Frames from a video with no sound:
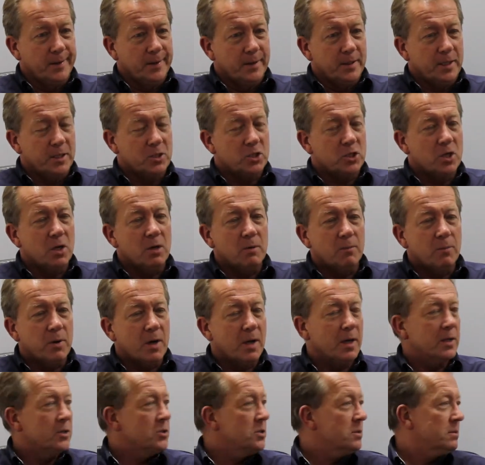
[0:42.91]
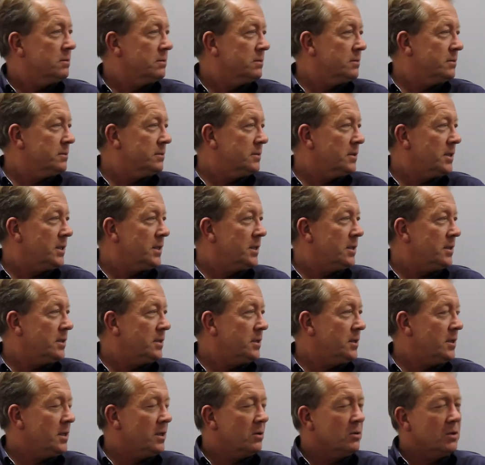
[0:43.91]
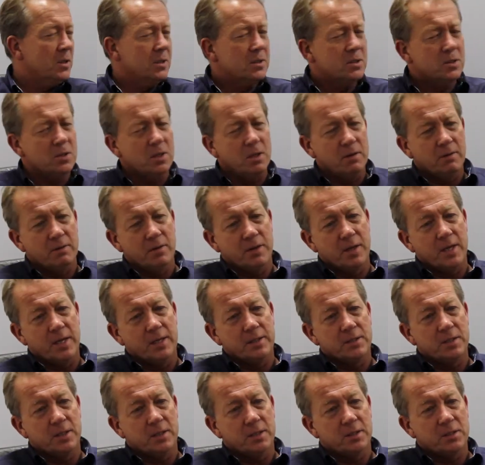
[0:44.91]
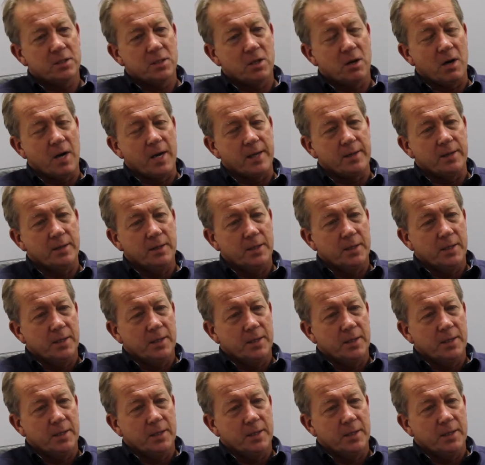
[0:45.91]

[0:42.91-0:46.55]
There's certain players, that, there's certain things in the side,